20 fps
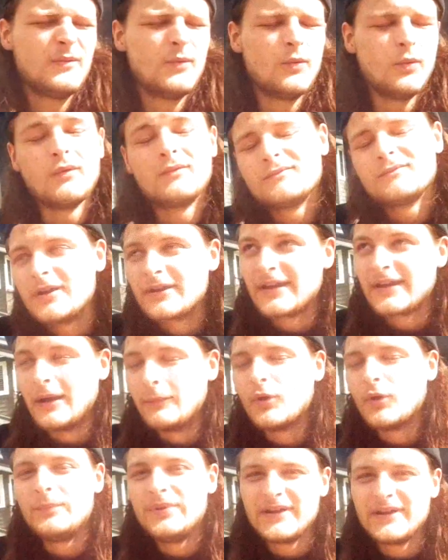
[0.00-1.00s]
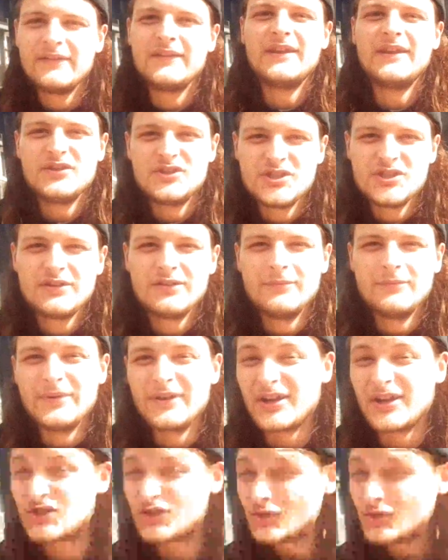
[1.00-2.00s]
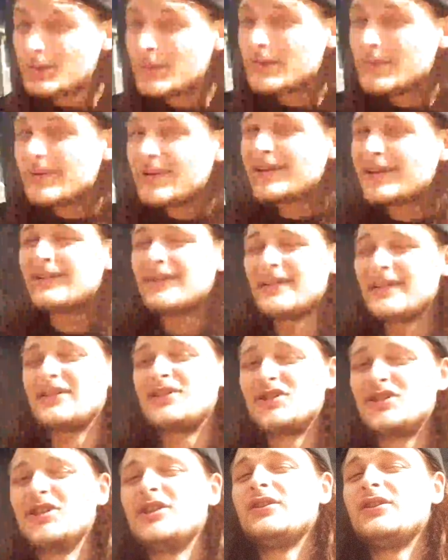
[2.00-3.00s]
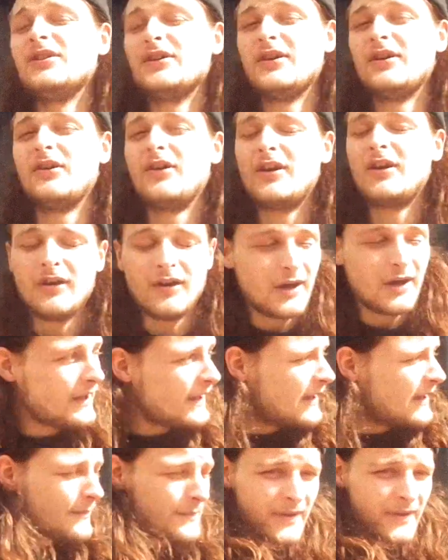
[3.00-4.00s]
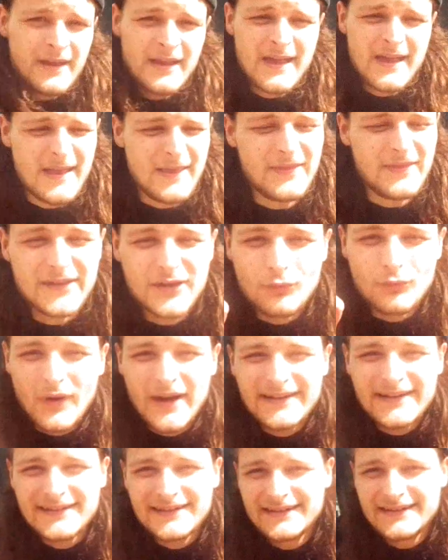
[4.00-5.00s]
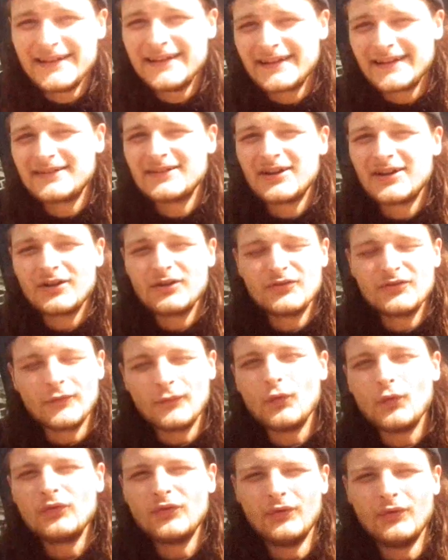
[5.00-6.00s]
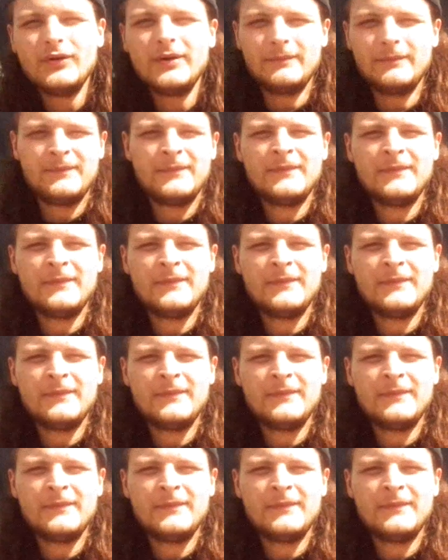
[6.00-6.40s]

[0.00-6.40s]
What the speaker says: Well, okay, I'm not bigger than Ed Sheeran, but I should be bigger than Ed Sheeran. Alright, I am the greatest air guitarist of all time.